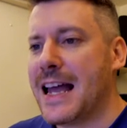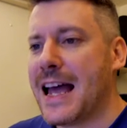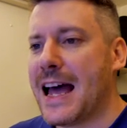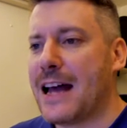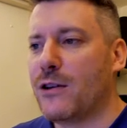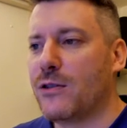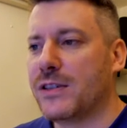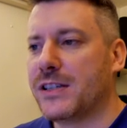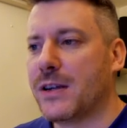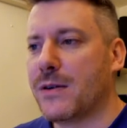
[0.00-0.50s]

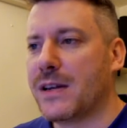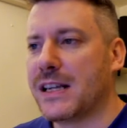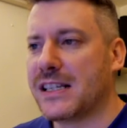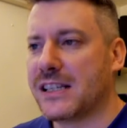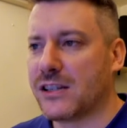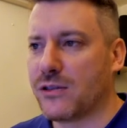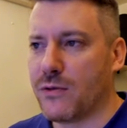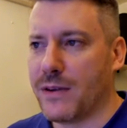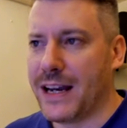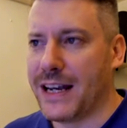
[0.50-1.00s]
And also a
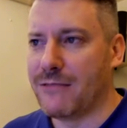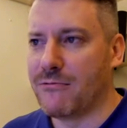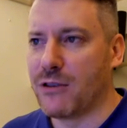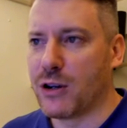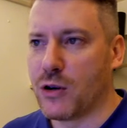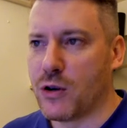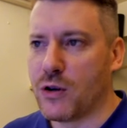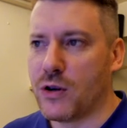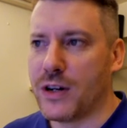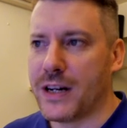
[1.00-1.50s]
screen
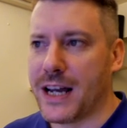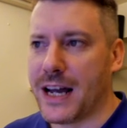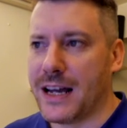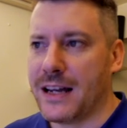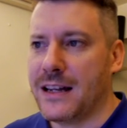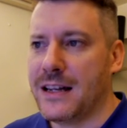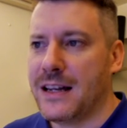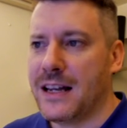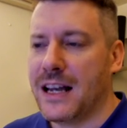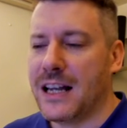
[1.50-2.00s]
recorder
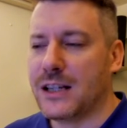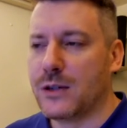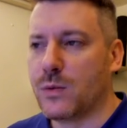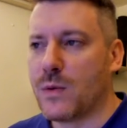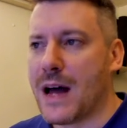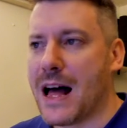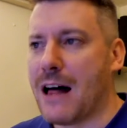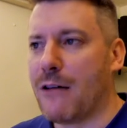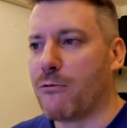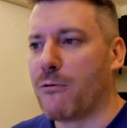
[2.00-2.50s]
as
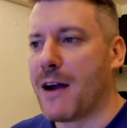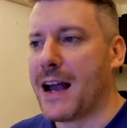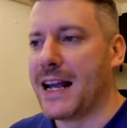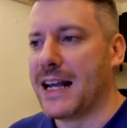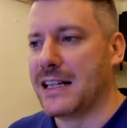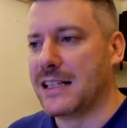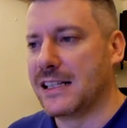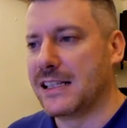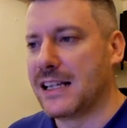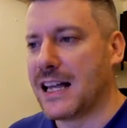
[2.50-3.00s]
well right
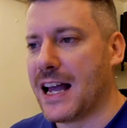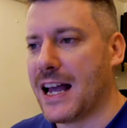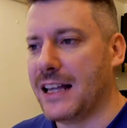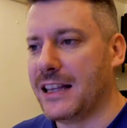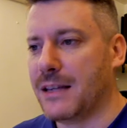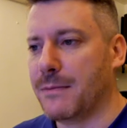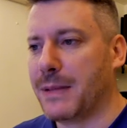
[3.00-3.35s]
inside the